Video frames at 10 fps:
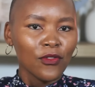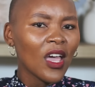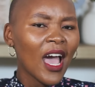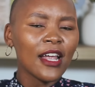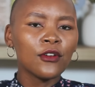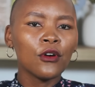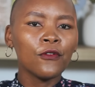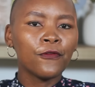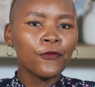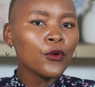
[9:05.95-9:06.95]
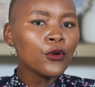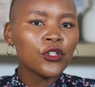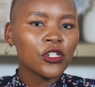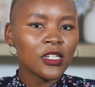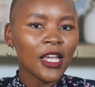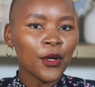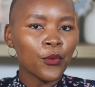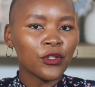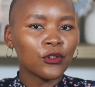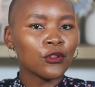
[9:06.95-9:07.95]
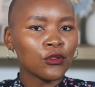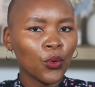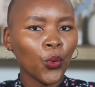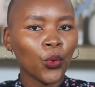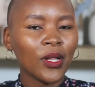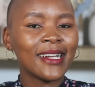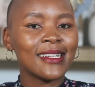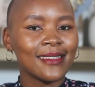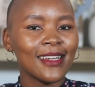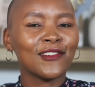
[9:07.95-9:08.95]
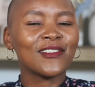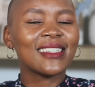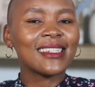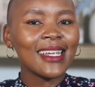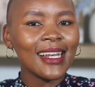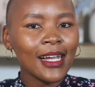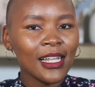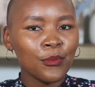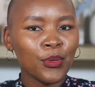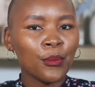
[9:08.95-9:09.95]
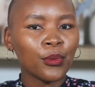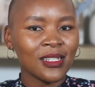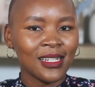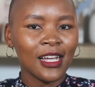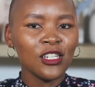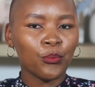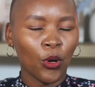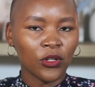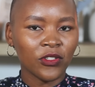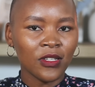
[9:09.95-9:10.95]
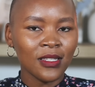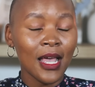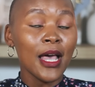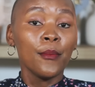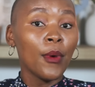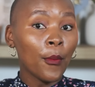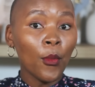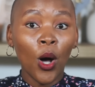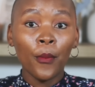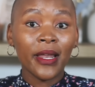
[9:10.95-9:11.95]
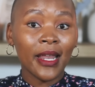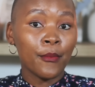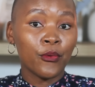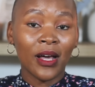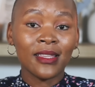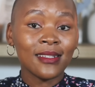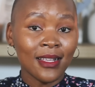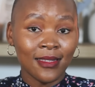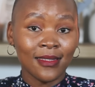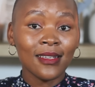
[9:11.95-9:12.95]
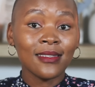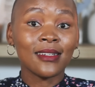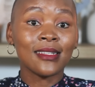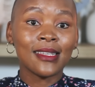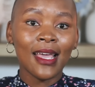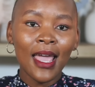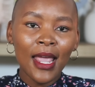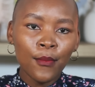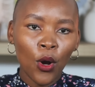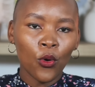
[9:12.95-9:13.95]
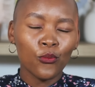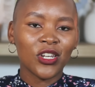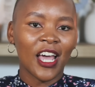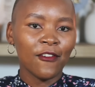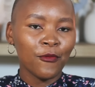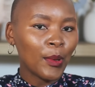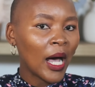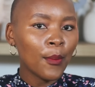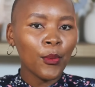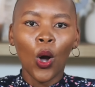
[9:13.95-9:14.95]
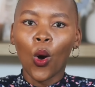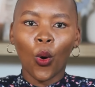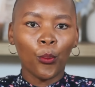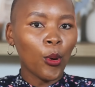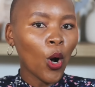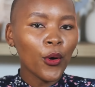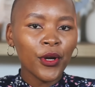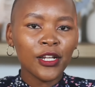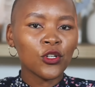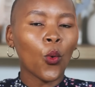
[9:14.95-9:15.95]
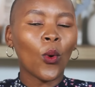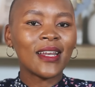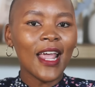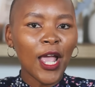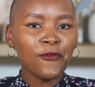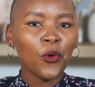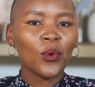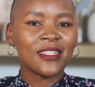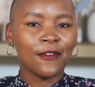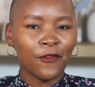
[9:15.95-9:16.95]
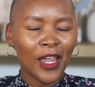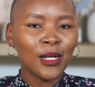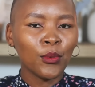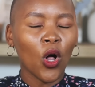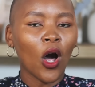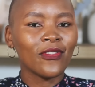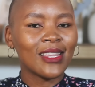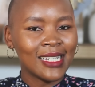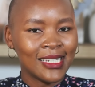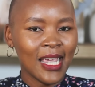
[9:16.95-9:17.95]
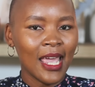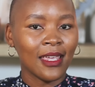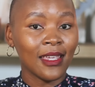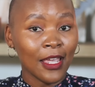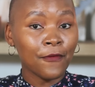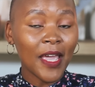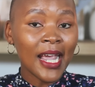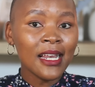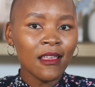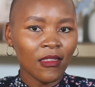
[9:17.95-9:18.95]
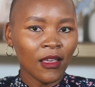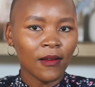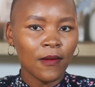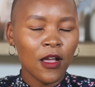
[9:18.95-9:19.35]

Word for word: They had no food to take with to school, and instead of stealing other people's lunch boxes, my mom and her brothers and sisters came home to have pap or porridge or whatever was available on the day, if anything.